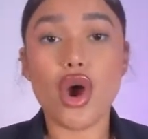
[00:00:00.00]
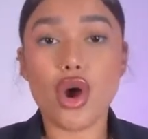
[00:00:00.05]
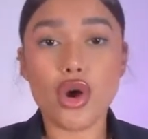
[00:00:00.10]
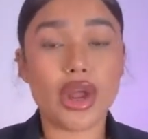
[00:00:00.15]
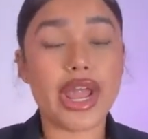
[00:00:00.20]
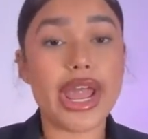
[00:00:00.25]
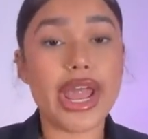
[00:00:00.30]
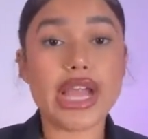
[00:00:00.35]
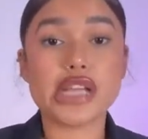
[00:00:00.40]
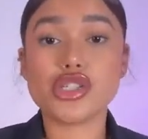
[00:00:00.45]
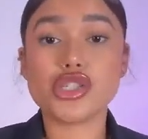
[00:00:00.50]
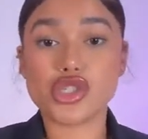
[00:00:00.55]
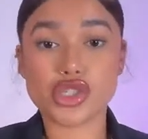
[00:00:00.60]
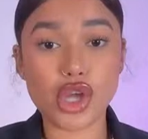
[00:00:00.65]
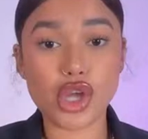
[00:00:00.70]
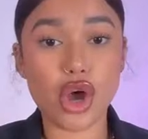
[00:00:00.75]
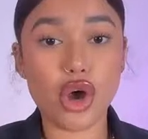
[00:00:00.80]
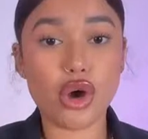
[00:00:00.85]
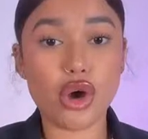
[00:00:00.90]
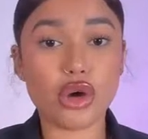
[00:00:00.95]
Okay,
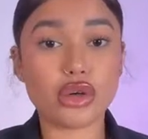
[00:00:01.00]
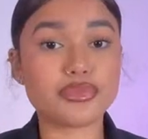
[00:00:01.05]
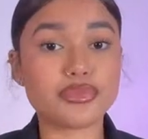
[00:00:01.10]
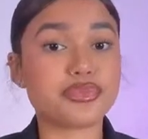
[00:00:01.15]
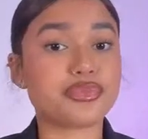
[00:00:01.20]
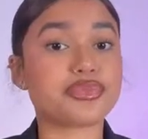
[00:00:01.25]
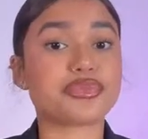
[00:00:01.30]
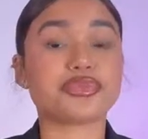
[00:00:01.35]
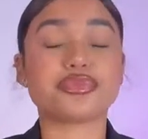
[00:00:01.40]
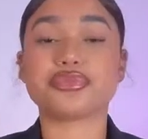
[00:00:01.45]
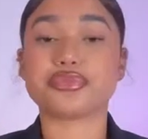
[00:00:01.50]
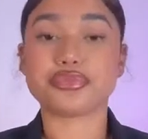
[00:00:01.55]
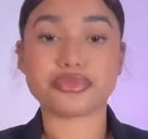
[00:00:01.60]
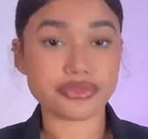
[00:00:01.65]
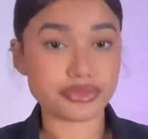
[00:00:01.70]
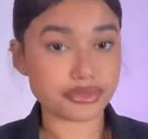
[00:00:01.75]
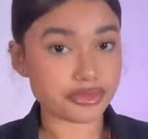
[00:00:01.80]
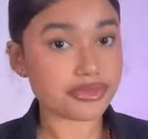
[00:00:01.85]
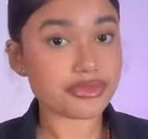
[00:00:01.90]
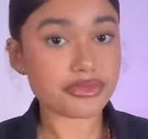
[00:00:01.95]
so
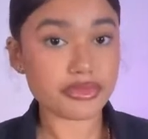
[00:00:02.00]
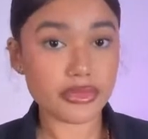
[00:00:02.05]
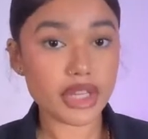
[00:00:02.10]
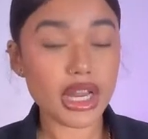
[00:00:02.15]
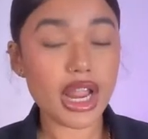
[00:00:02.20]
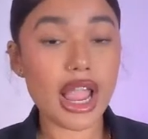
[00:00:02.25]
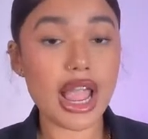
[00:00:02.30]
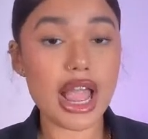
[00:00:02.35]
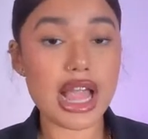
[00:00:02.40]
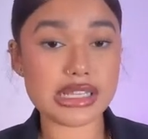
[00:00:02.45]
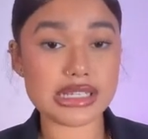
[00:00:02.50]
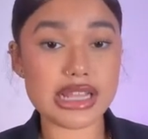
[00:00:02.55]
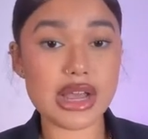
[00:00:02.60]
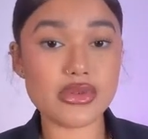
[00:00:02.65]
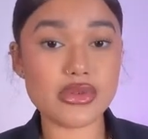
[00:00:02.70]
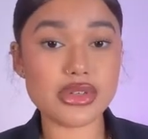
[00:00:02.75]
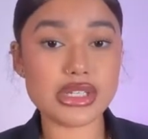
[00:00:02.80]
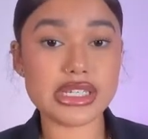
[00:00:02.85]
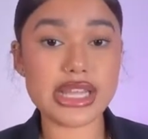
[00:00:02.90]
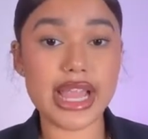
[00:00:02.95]
as
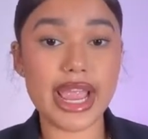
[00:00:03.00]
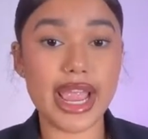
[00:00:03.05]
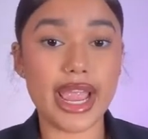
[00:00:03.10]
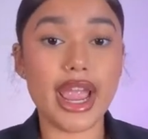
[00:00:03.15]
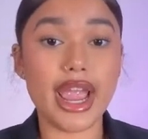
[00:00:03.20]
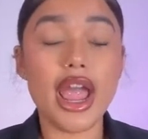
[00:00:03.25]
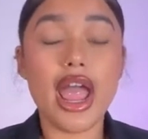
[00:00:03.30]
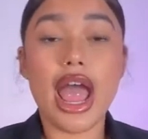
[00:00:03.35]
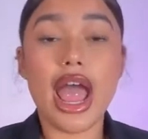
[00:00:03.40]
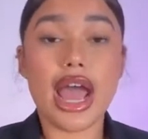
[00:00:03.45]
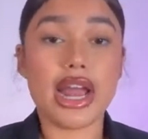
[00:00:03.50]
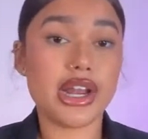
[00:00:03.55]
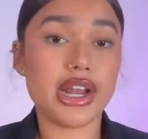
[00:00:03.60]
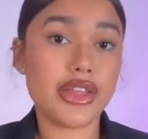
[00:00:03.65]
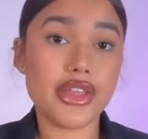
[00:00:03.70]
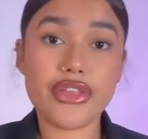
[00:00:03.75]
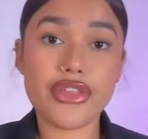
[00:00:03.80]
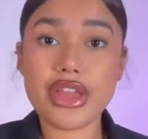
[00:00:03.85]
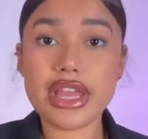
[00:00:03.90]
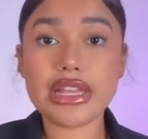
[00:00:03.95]
I was saying,
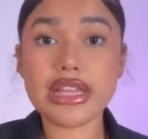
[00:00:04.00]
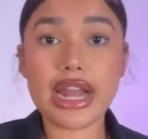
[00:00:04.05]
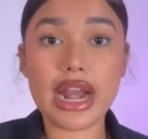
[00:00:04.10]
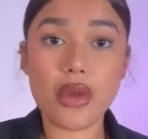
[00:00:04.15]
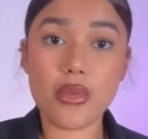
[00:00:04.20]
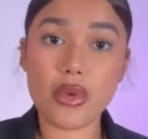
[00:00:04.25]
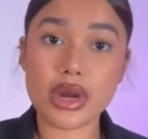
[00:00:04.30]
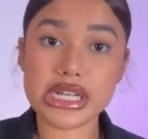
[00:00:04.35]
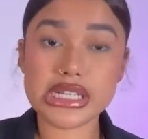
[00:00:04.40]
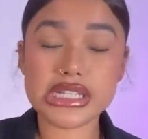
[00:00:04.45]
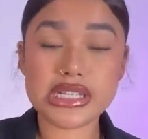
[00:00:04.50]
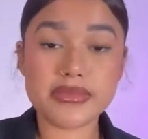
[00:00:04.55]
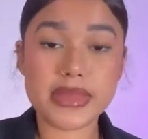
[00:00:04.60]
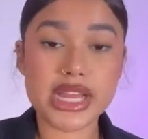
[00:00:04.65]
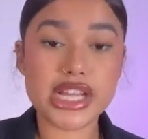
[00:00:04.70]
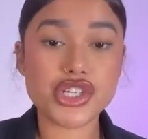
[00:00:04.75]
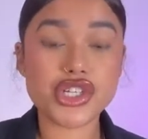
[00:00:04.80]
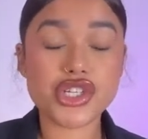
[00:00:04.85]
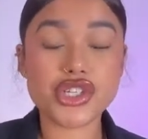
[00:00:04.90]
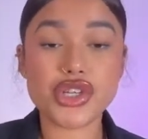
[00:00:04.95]
another thing that I wanted to
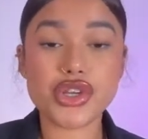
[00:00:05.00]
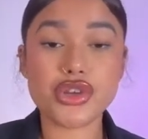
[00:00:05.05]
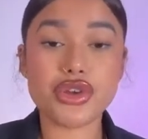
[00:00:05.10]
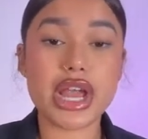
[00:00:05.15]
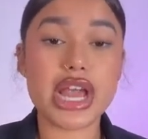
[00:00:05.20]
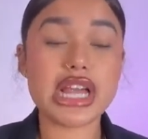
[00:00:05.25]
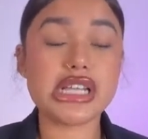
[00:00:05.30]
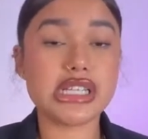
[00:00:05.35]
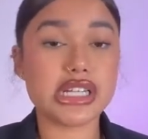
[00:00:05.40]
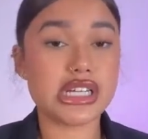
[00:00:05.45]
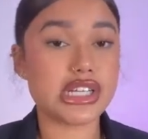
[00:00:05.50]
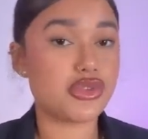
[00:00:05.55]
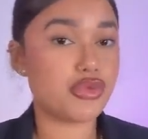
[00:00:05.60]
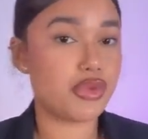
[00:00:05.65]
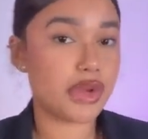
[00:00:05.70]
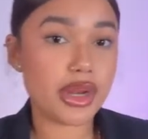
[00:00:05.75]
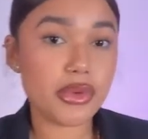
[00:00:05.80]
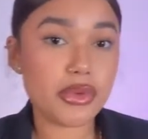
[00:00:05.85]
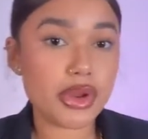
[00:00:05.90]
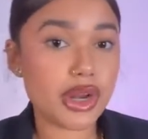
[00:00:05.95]
mention to you guys that
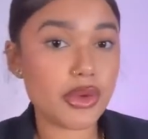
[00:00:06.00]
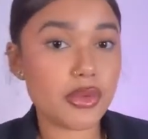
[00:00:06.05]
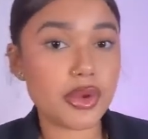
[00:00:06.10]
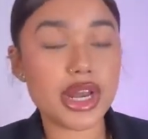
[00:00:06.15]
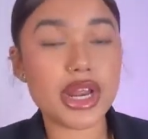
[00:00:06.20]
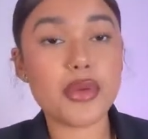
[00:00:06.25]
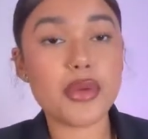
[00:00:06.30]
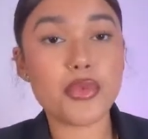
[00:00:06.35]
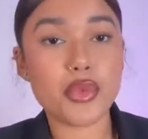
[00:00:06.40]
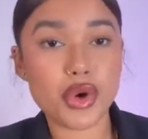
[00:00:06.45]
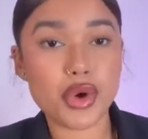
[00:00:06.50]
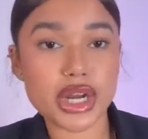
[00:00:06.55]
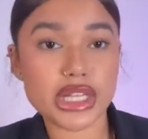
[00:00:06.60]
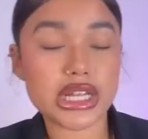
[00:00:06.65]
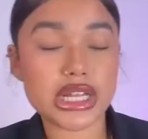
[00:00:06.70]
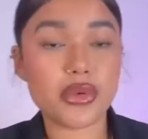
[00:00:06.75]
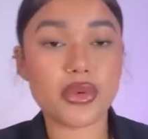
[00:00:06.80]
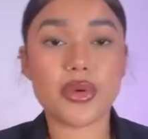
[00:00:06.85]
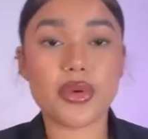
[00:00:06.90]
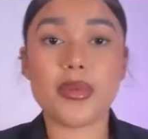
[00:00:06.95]
is really
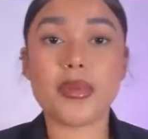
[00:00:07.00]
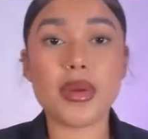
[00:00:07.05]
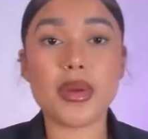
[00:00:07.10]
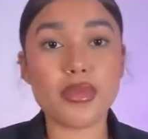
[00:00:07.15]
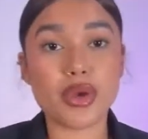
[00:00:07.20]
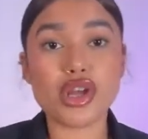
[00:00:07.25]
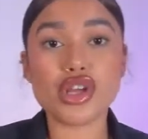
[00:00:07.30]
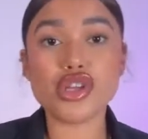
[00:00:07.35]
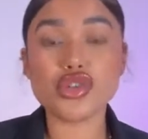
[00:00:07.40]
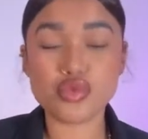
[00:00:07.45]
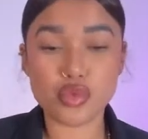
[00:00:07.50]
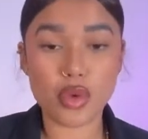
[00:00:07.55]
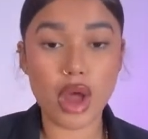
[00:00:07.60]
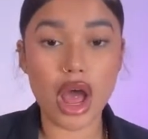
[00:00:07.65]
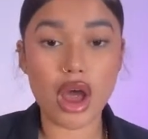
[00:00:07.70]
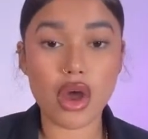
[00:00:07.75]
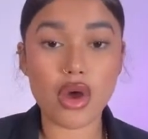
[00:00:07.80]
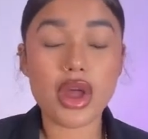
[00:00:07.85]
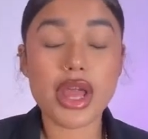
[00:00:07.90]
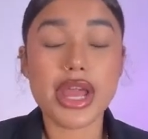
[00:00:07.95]
important that we remember as
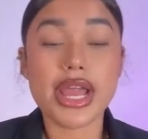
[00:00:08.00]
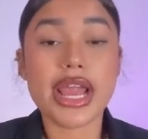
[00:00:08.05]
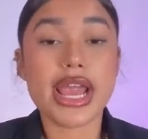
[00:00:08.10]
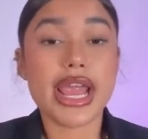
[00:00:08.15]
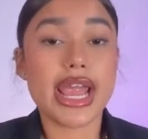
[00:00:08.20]
well